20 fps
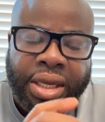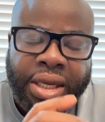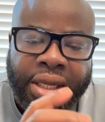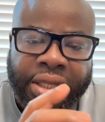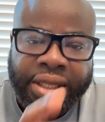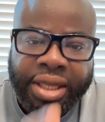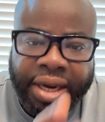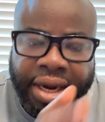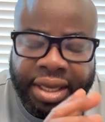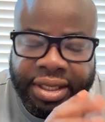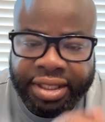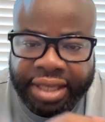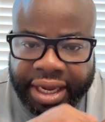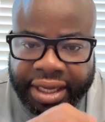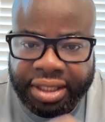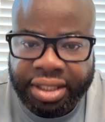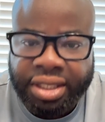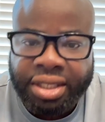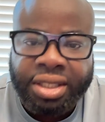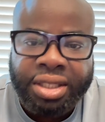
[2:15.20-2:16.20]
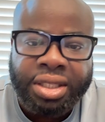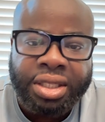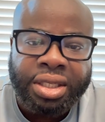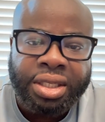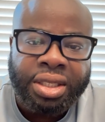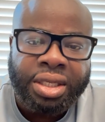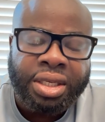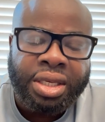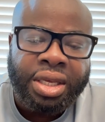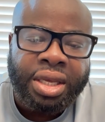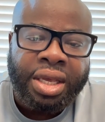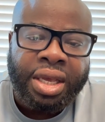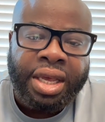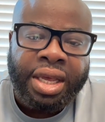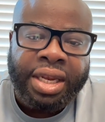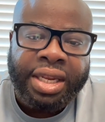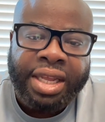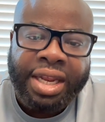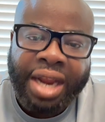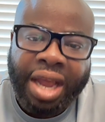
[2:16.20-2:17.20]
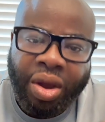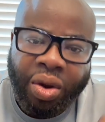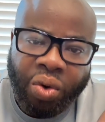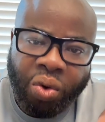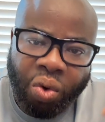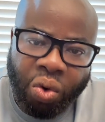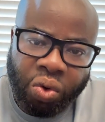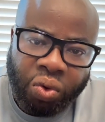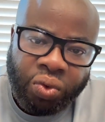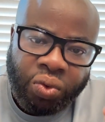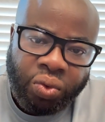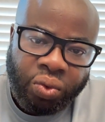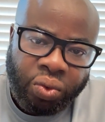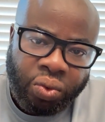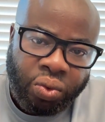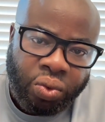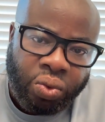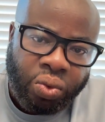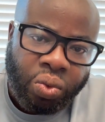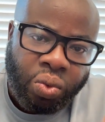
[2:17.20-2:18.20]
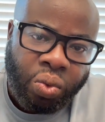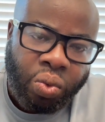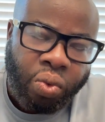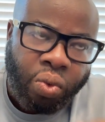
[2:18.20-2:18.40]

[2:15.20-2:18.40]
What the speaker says: data scientist. Then I'll go to